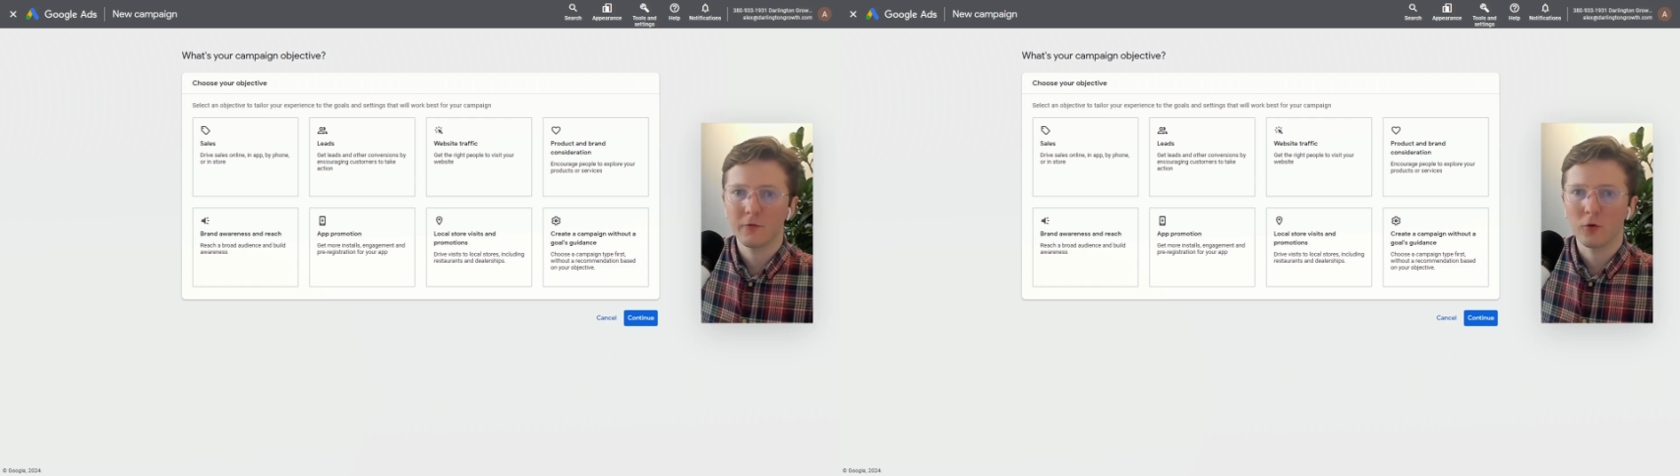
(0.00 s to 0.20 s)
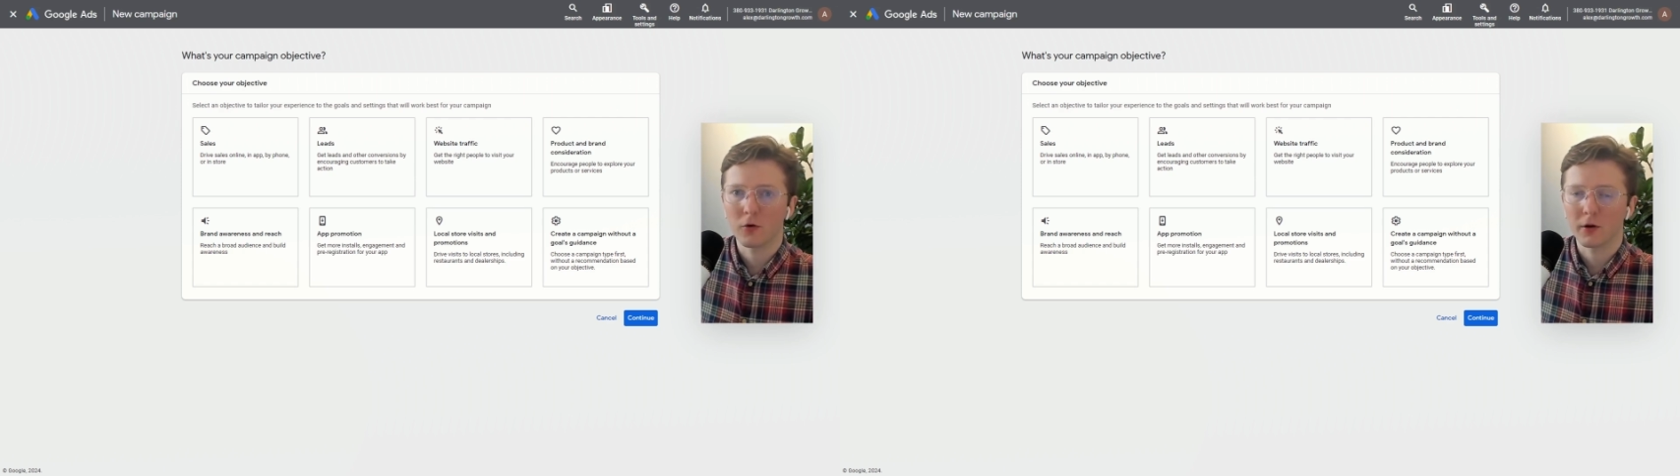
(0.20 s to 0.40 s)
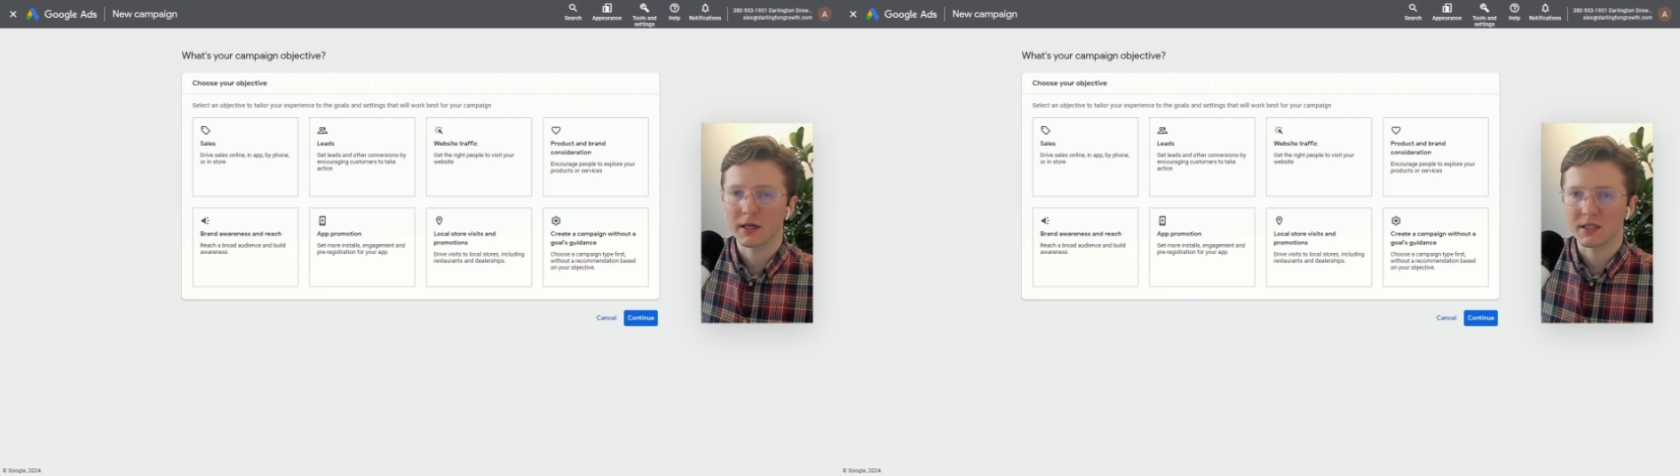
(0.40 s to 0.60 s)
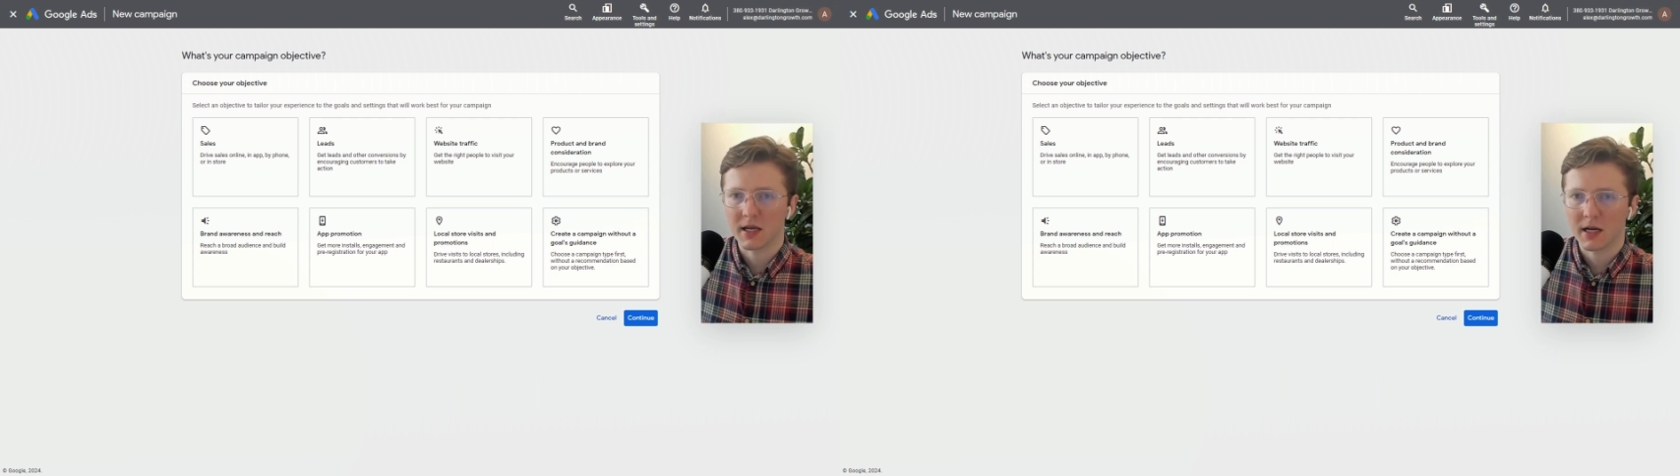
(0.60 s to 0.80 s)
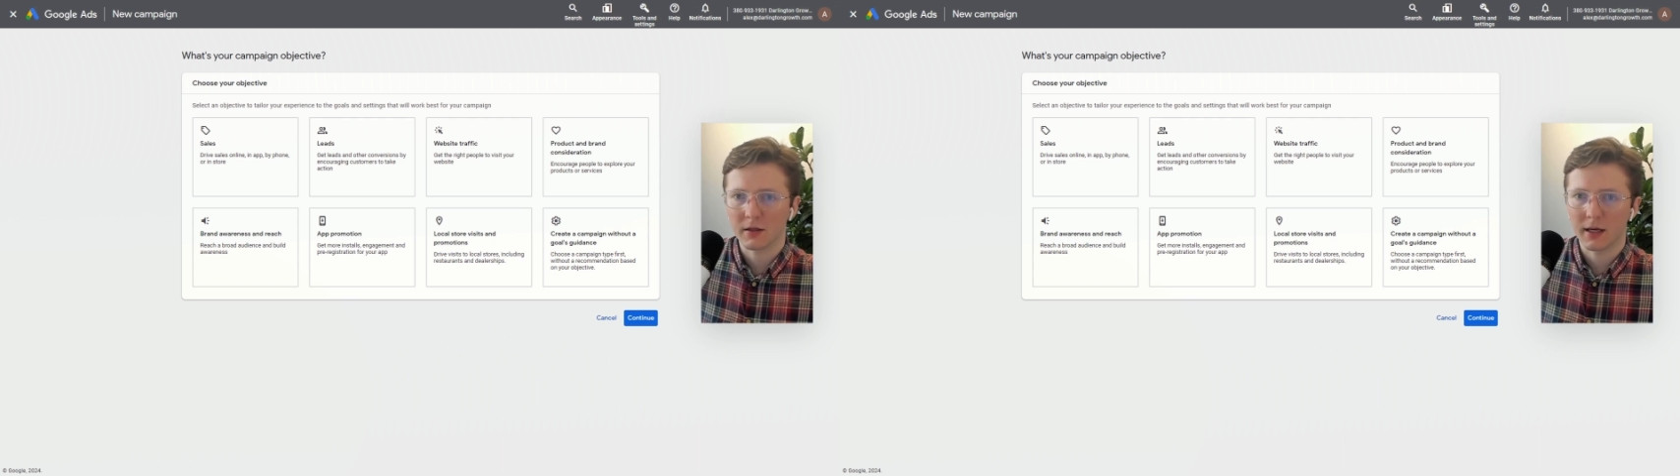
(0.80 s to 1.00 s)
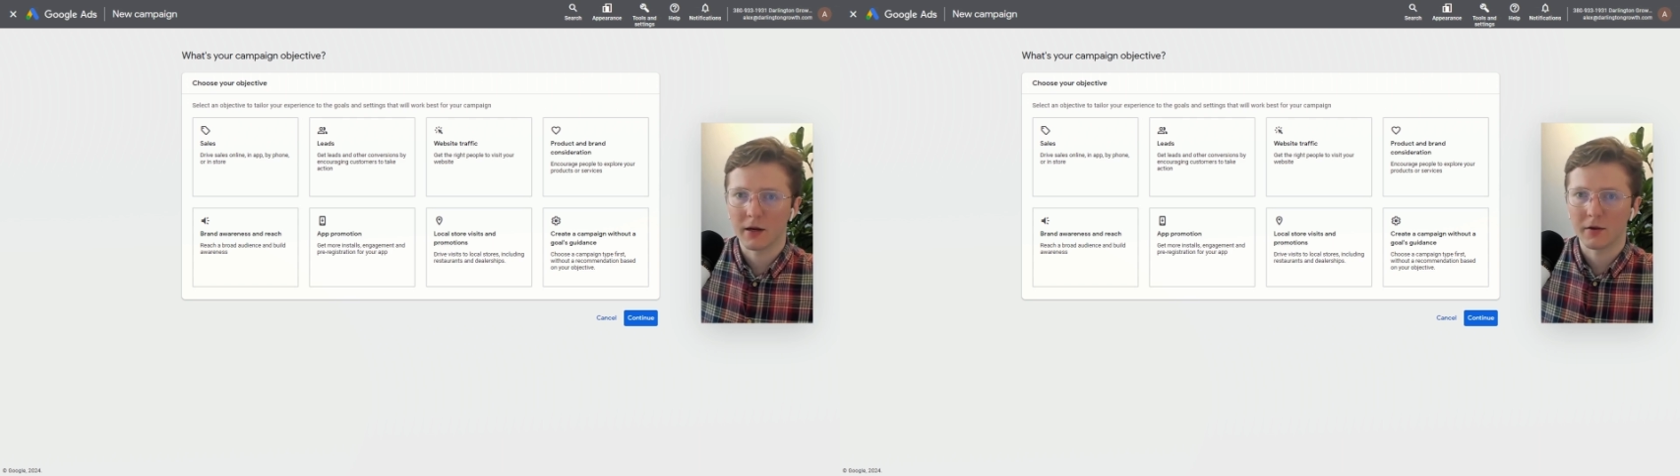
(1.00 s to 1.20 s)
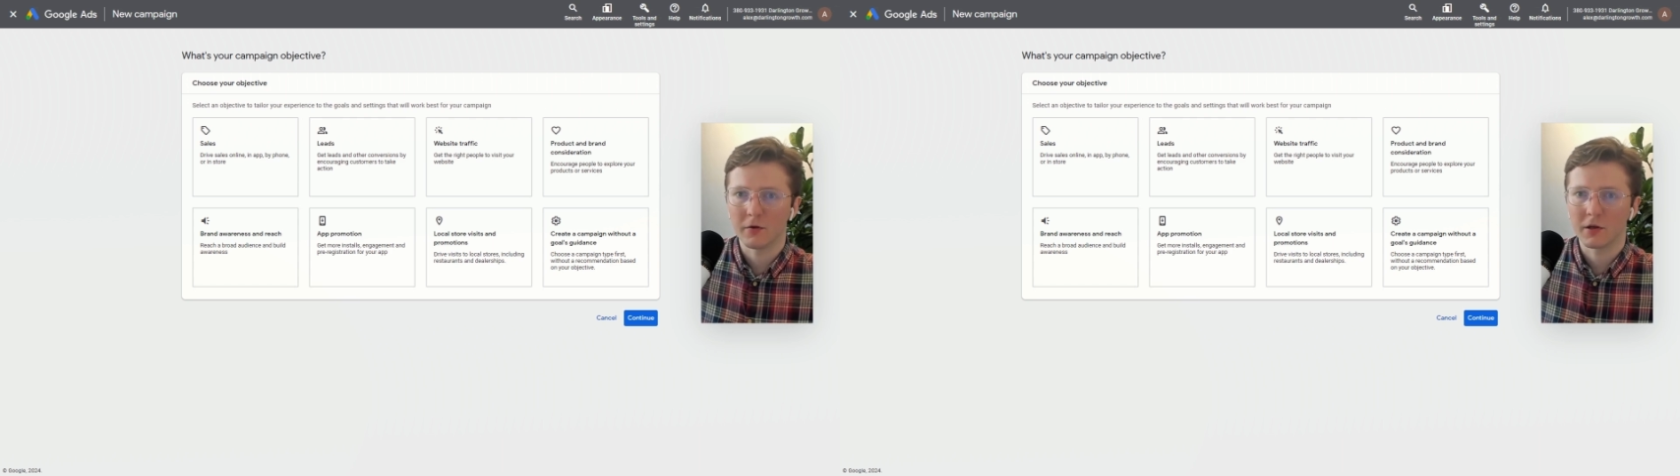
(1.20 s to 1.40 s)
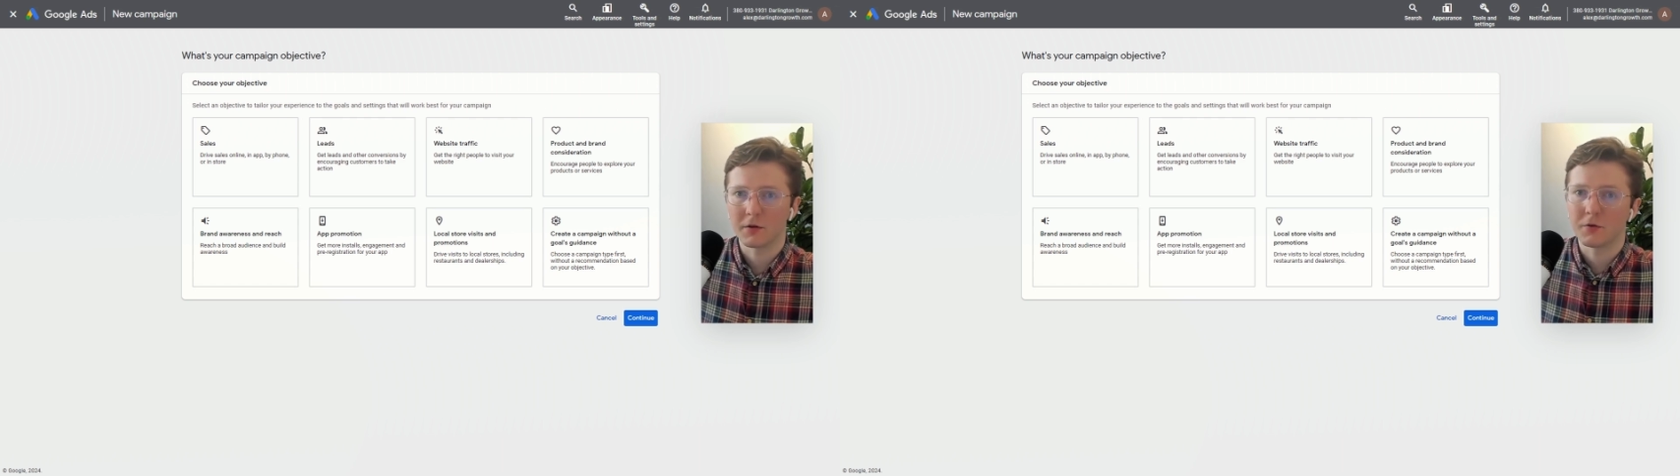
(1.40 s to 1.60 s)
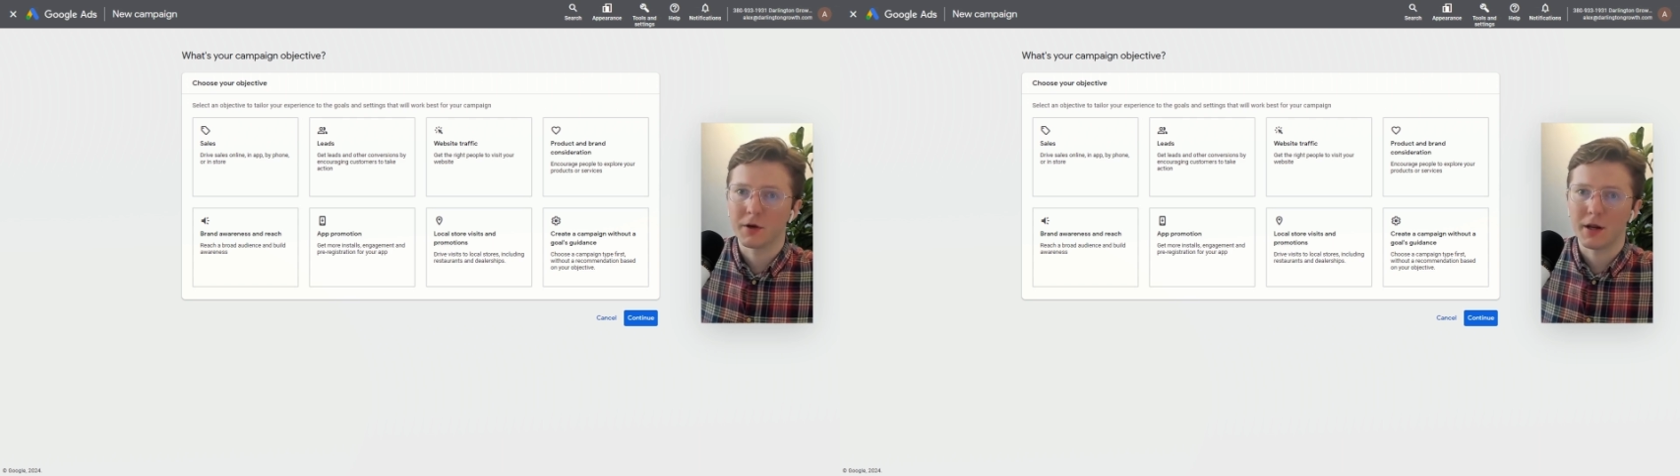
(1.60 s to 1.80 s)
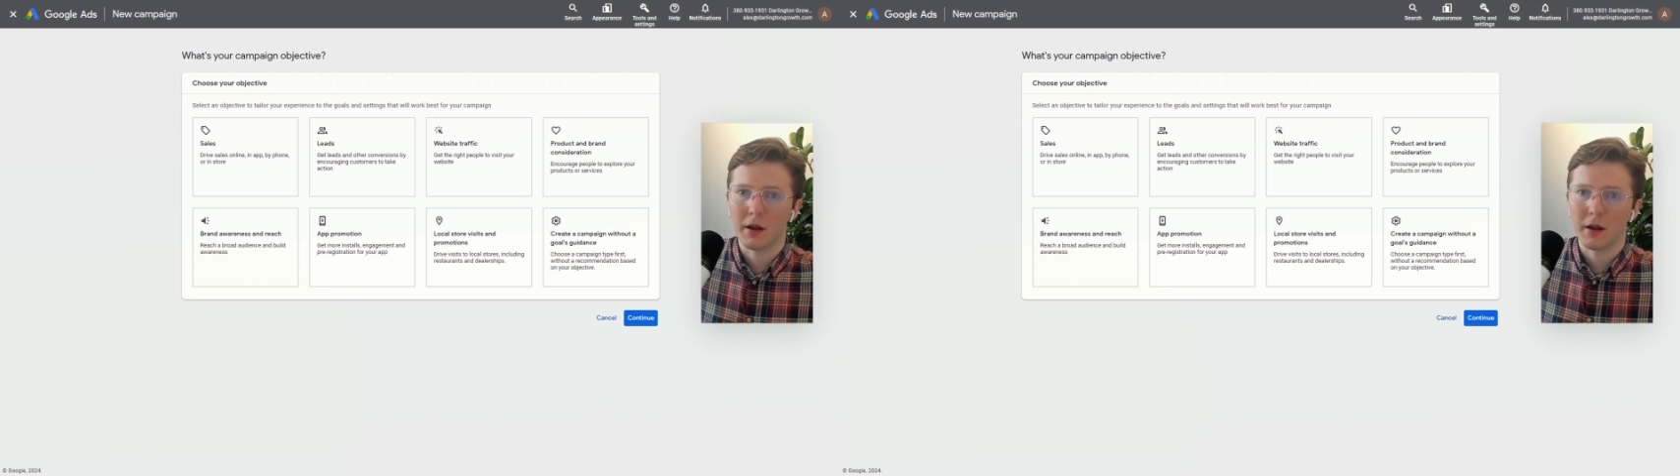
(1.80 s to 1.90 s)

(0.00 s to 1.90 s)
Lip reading: for exactly how you can create